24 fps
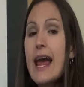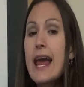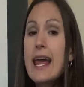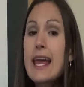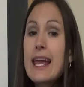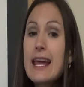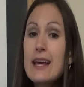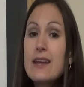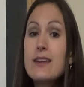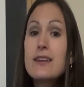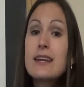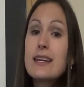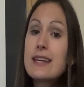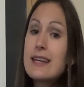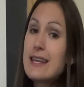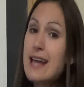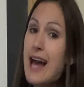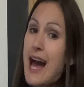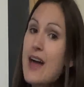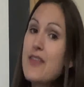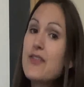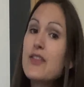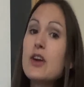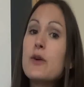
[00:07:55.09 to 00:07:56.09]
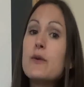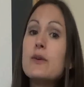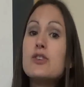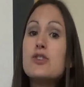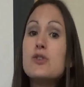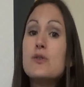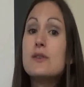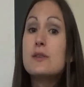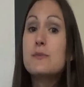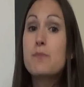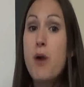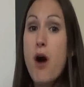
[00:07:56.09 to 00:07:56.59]
And again, they would
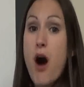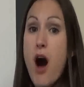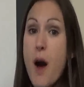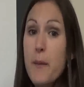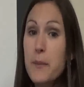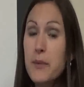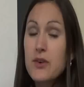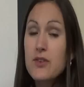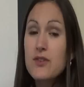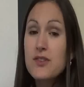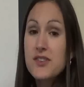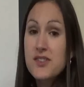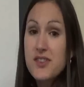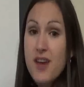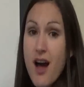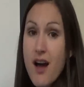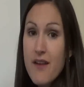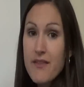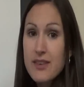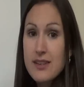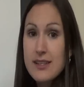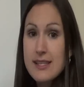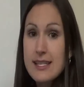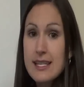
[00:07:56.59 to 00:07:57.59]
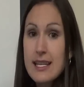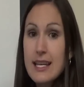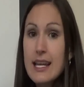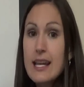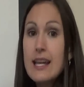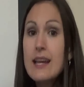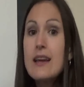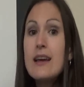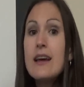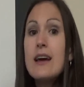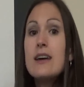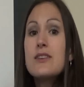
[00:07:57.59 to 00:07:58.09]
use popular
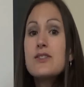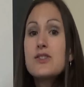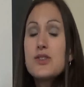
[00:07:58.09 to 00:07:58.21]
sovereignty